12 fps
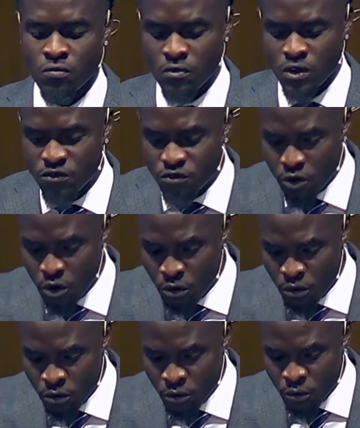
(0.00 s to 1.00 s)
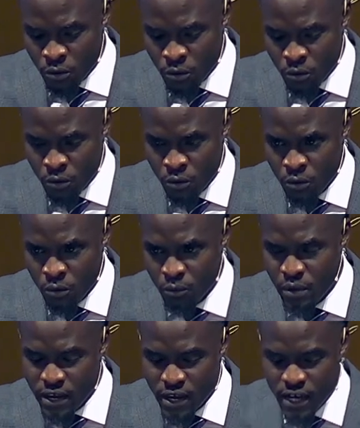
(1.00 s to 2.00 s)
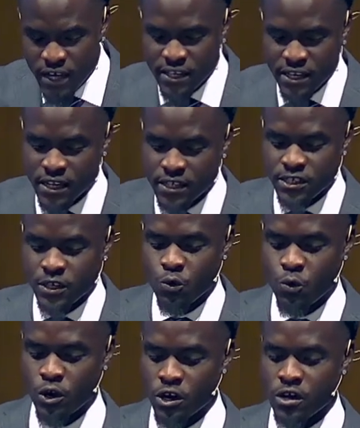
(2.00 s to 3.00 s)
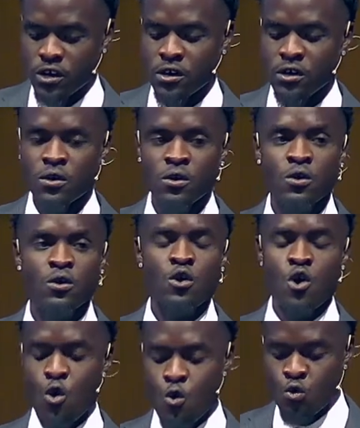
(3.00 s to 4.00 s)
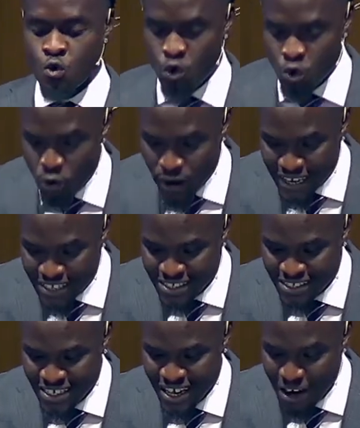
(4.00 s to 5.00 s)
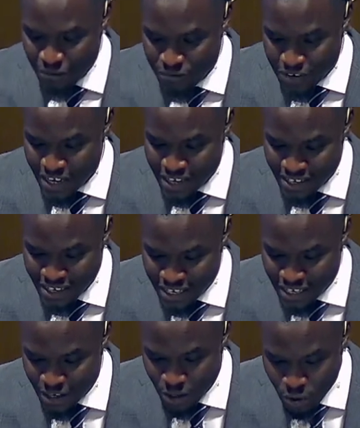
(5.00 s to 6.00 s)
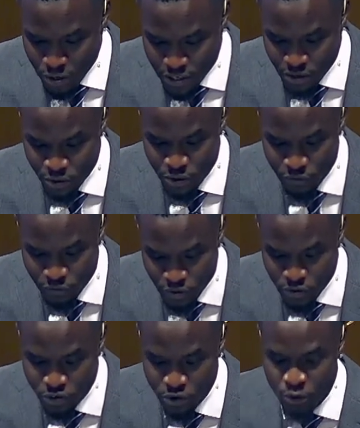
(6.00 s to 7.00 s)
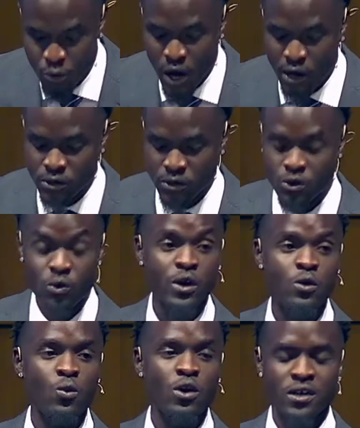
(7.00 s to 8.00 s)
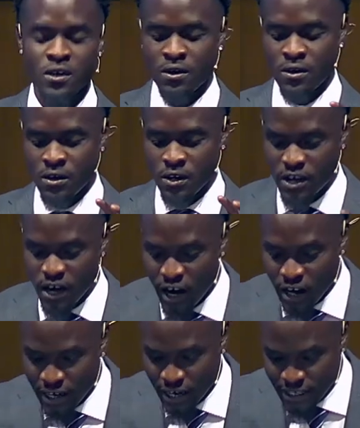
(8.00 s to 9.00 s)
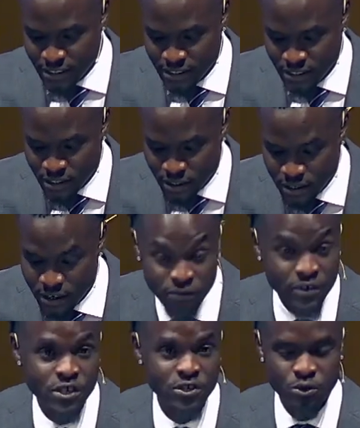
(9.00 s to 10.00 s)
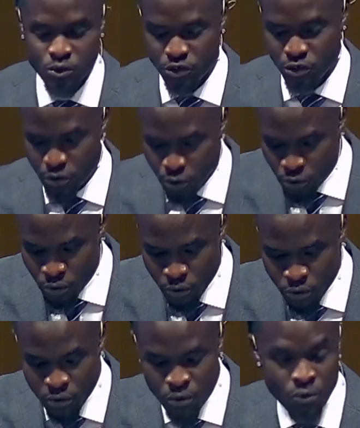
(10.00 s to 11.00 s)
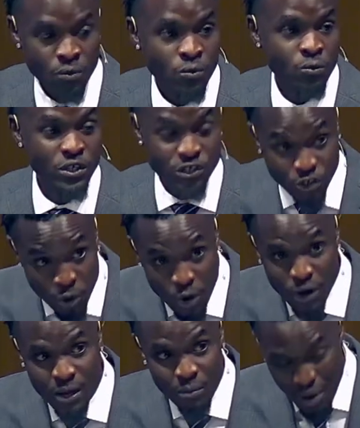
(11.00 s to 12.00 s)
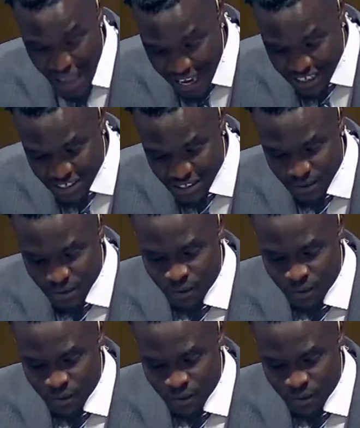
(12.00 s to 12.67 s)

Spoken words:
And so, being a diligent worker who rests confidently, looking to the future while doing what God has gifted you to do with joy and passion,